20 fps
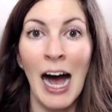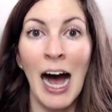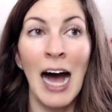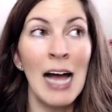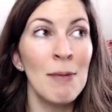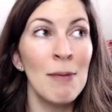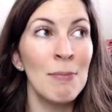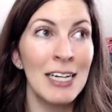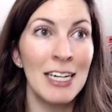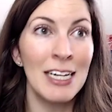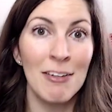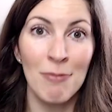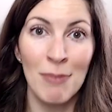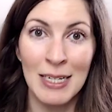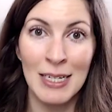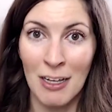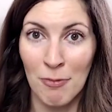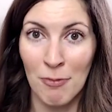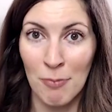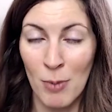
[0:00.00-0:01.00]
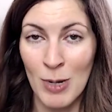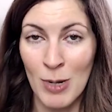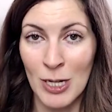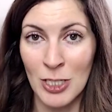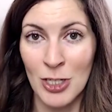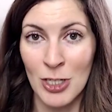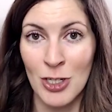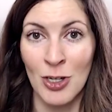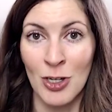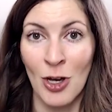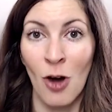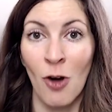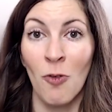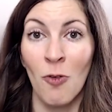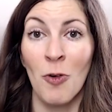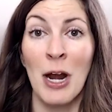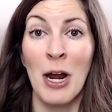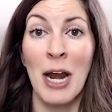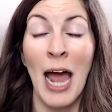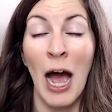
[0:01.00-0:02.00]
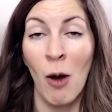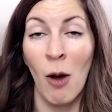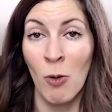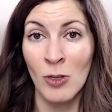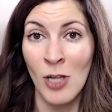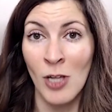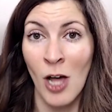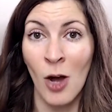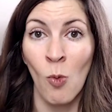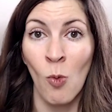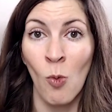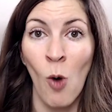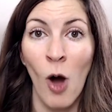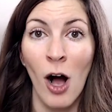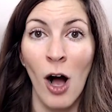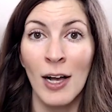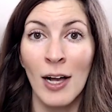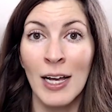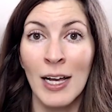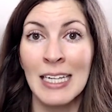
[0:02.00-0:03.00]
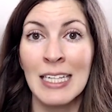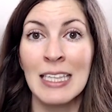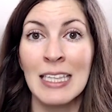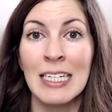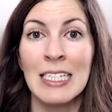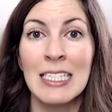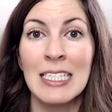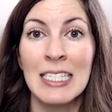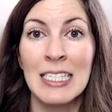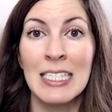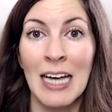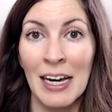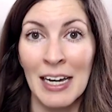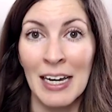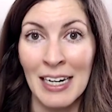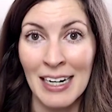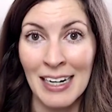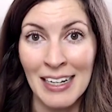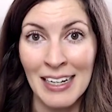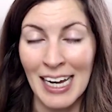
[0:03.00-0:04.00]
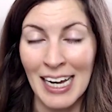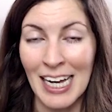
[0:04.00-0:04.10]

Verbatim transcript: I'm going to give myself permission to go for an hour long walk in the sun